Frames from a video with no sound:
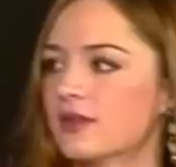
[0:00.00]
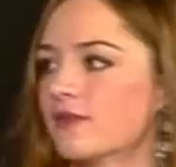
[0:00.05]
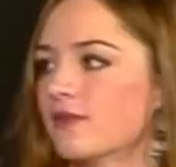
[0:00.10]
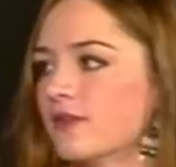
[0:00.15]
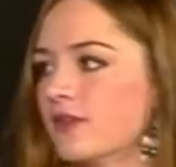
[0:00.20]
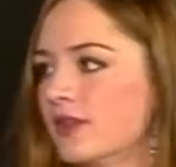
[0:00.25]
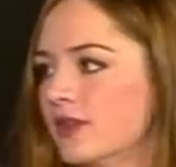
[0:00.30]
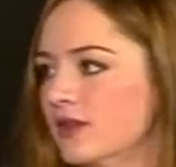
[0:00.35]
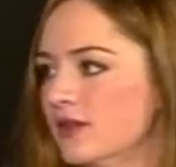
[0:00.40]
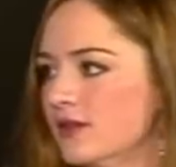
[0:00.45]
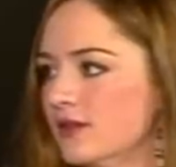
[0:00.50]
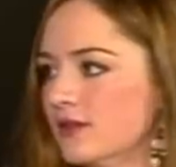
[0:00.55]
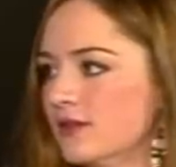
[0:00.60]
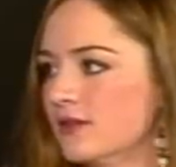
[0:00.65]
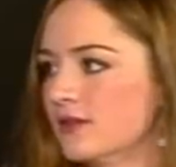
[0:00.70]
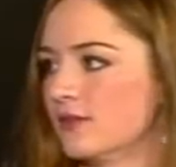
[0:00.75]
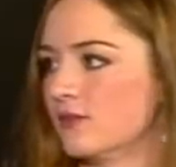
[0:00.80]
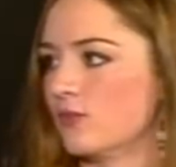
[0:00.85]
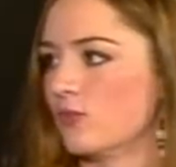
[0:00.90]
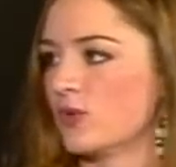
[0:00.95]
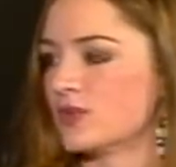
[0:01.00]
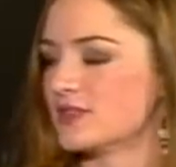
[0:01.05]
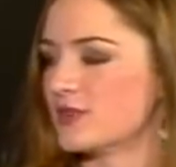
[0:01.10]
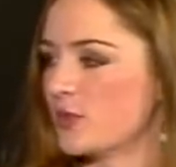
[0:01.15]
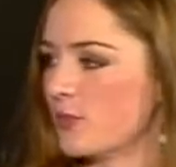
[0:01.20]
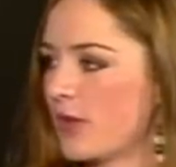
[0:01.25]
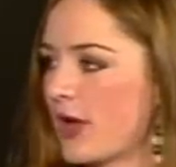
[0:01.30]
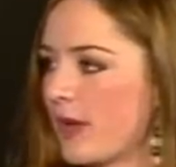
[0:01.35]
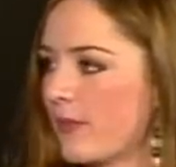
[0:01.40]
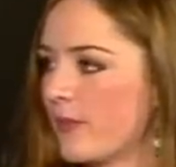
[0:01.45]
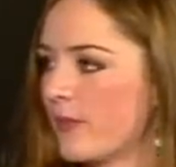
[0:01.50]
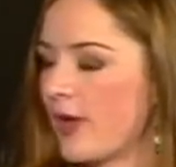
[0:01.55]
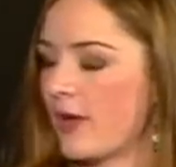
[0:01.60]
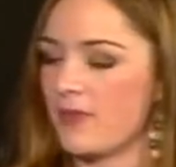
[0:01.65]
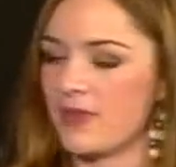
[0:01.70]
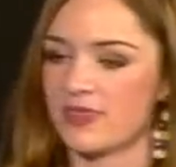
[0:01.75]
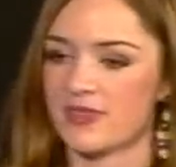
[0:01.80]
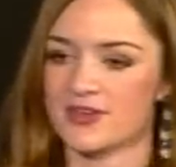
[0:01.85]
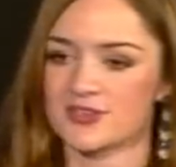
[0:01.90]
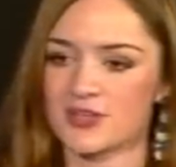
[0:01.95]
different than what's in the Bible. I
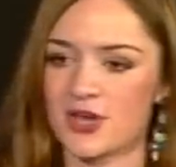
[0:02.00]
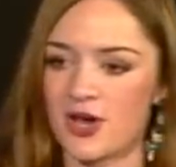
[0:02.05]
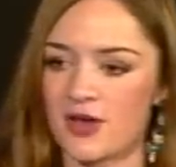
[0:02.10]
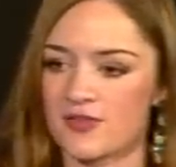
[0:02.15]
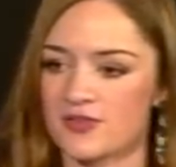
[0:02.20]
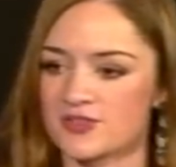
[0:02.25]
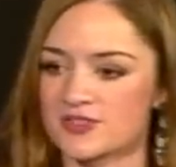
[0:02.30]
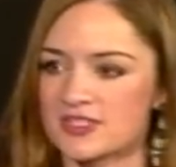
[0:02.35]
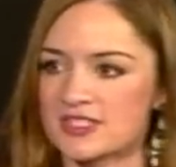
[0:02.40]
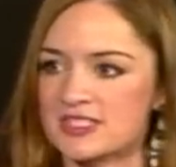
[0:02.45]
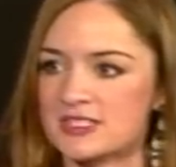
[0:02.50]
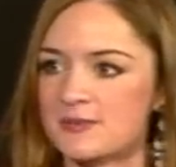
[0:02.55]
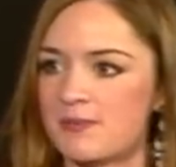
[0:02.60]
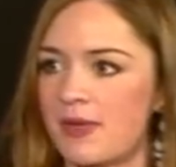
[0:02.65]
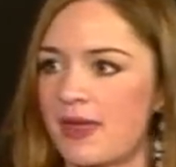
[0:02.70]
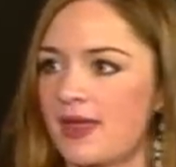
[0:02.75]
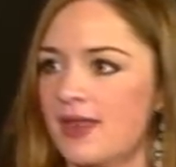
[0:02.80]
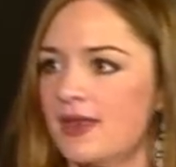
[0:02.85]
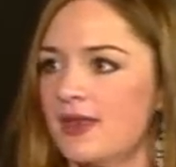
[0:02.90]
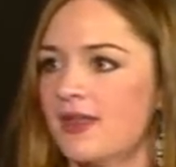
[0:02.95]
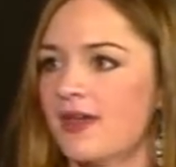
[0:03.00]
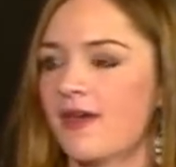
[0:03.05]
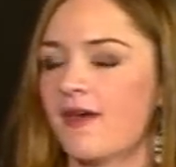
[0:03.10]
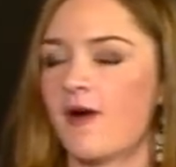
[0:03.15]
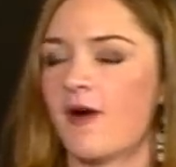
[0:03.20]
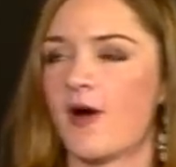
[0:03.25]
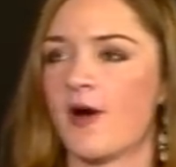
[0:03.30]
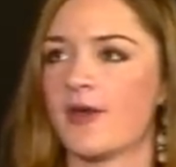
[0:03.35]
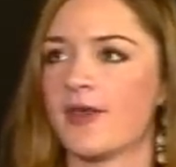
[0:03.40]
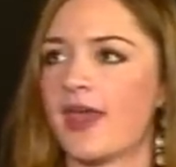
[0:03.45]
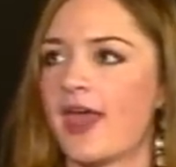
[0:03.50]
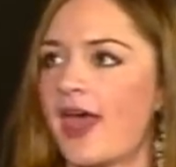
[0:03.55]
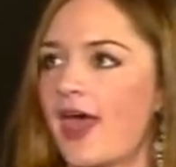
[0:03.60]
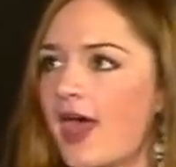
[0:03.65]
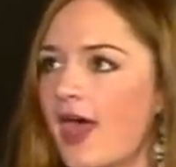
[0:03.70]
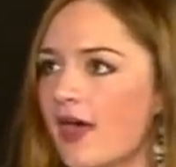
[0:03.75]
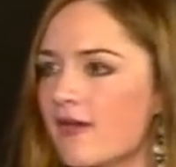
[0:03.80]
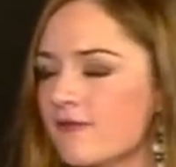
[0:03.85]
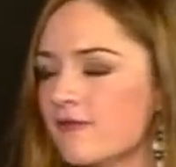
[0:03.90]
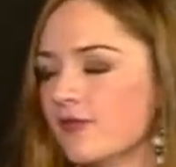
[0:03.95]
mean, there's there's a spin on
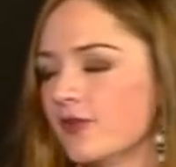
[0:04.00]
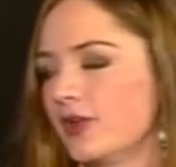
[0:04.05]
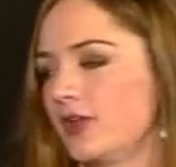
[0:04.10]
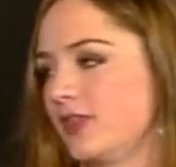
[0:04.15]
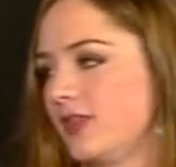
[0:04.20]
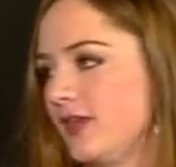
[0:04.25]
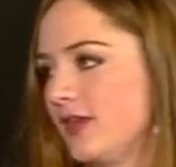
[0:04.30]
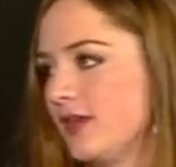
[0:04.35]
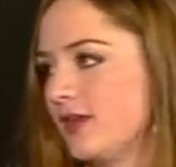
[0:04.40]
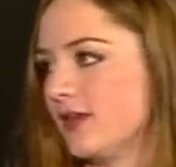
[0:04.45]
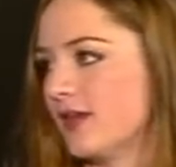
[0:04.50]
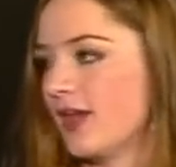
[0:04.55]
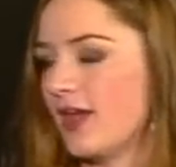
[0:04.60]
everything.